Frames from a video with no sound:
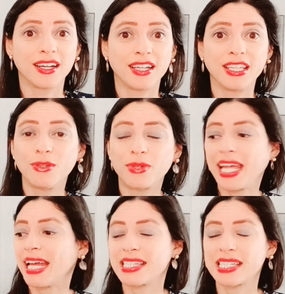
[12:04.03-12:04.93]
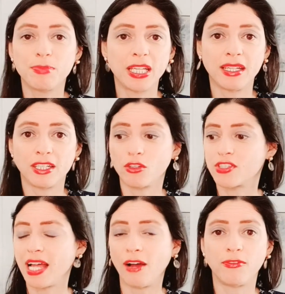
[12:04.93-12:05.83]
You can't split
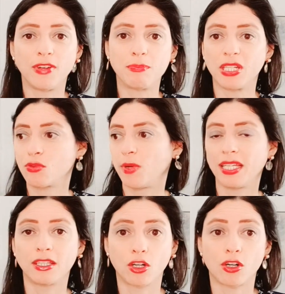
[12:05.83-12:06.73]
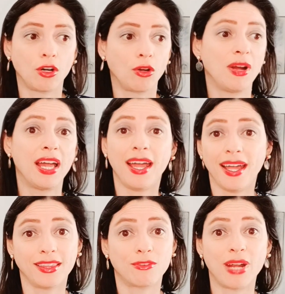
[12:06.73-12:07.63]
yourself in between the girl
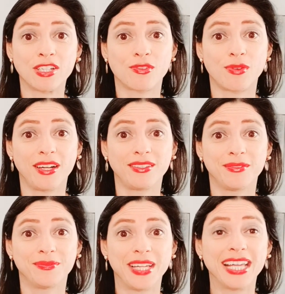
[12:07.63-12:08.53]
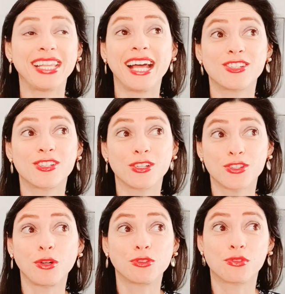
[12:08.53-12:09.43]
and the restaurant. And that's
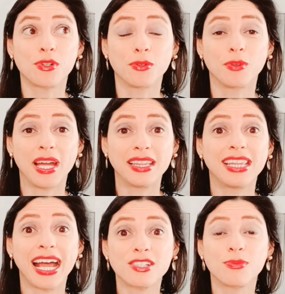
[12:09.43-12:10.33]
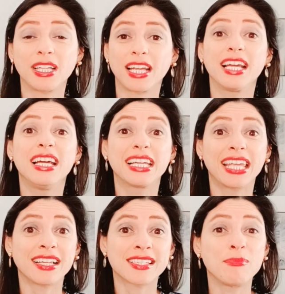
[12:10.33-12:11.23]
so true. And that's what like
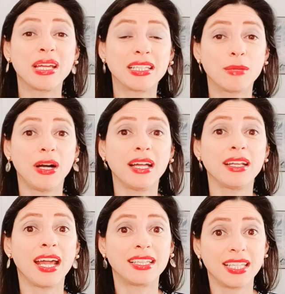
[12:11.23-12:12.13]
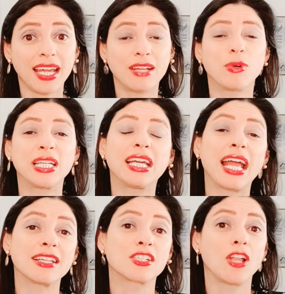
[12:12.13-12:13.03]
kicks him in the butt at the end when he
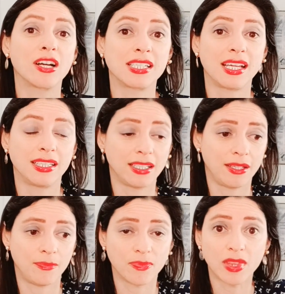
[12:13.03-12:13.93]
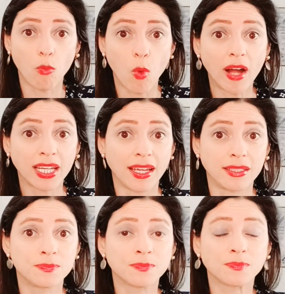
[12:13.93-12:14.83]
gets locked in the walk-in.